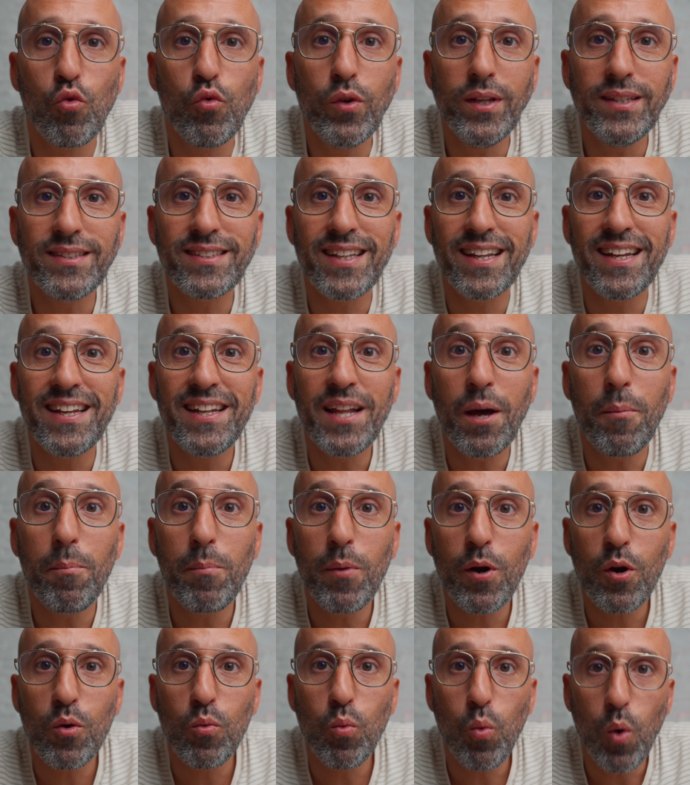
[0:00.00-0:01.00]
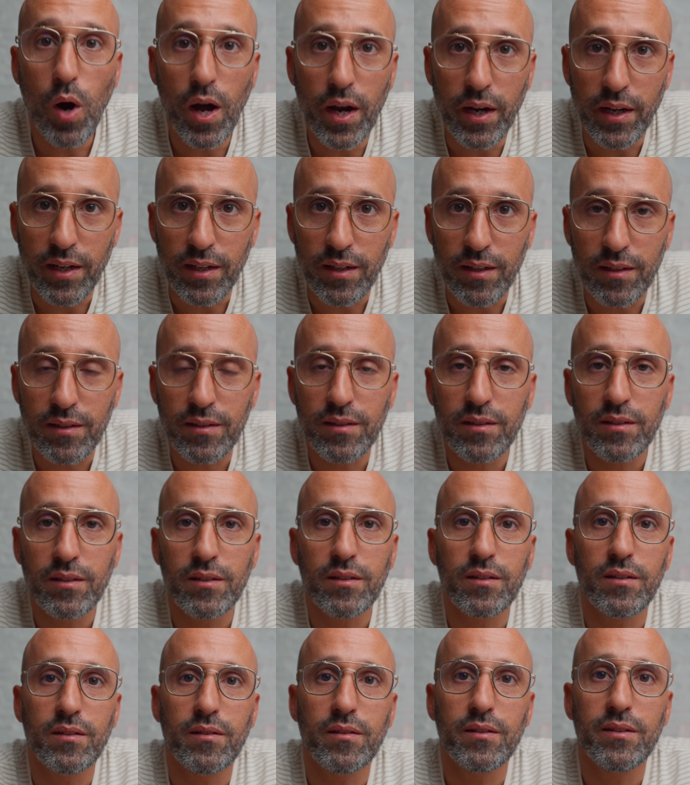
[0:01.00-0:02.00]
reason number 1.
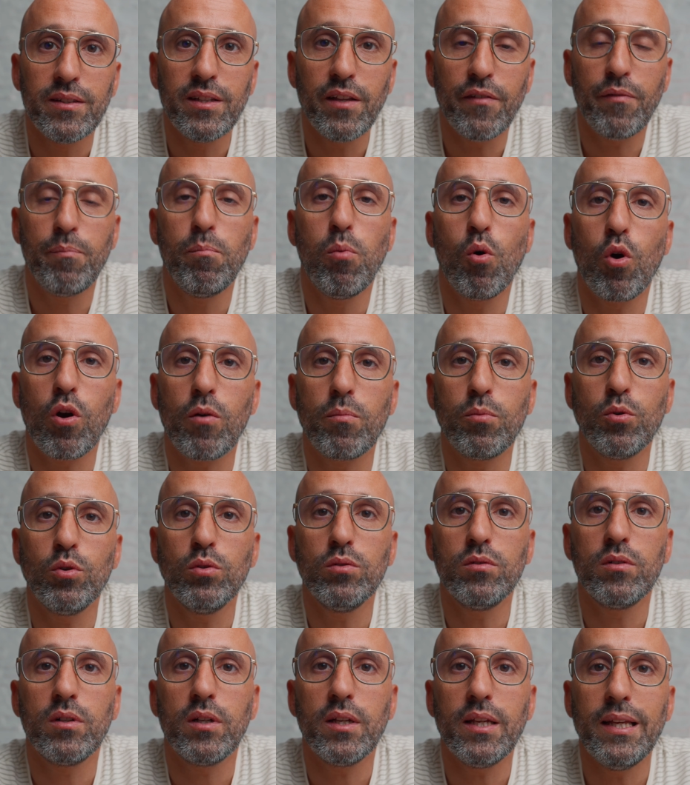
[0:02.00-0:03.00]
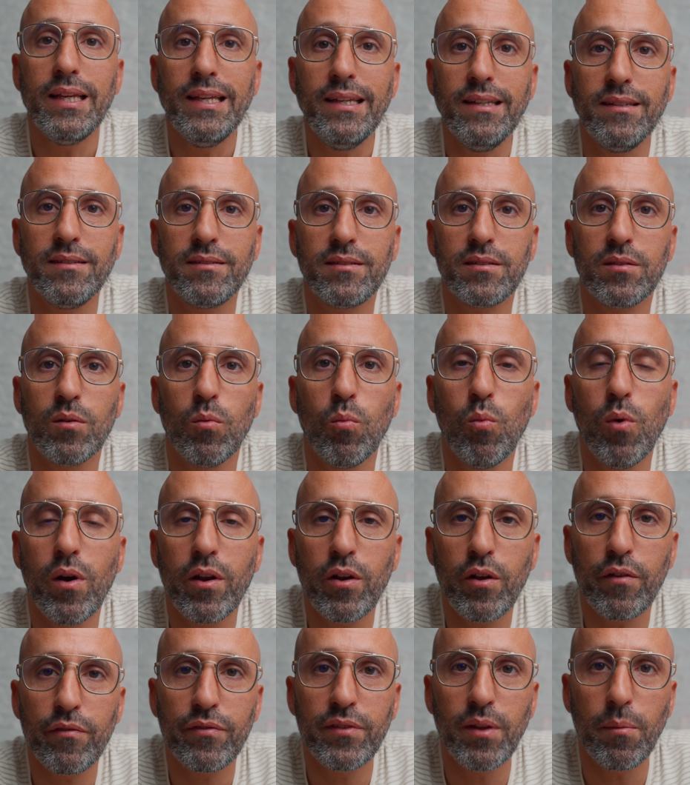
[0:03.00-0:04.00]
The Boerboel is
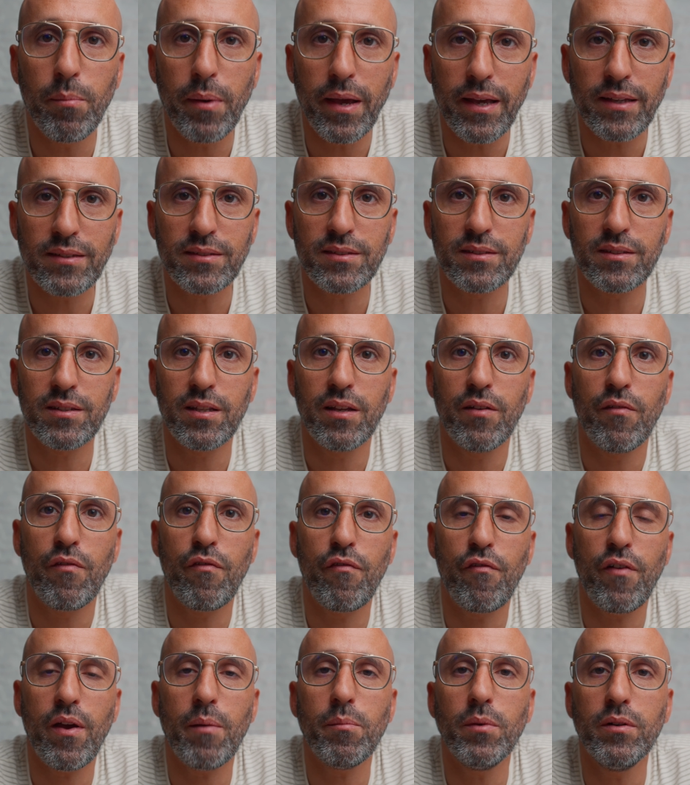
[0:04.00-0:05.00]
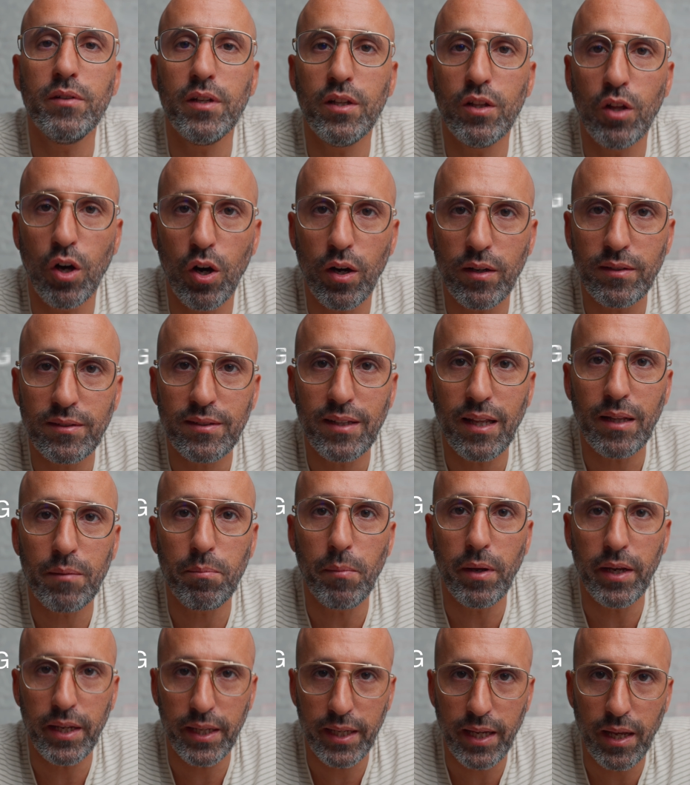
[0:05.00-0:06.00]
one of the best family dogs that
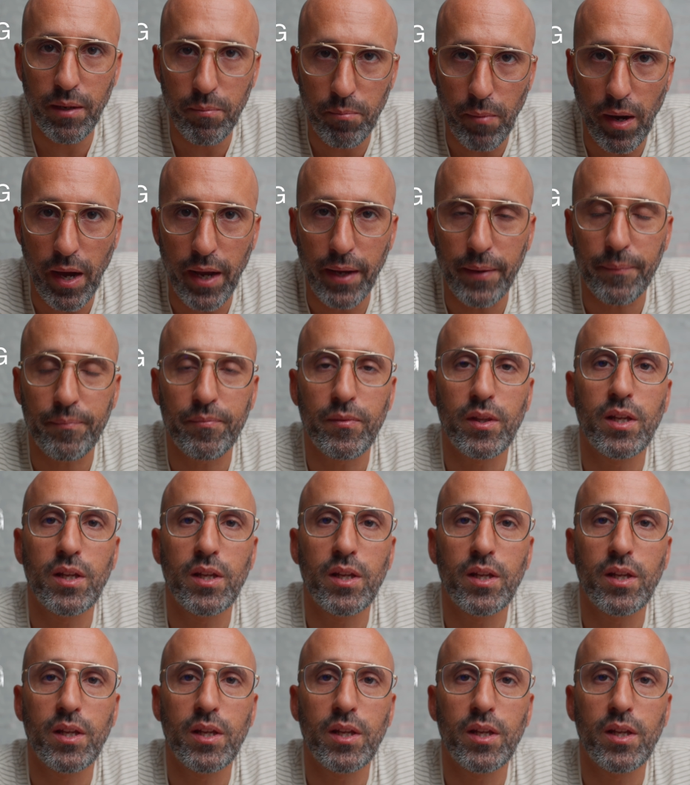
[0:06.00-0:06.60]
money can buy.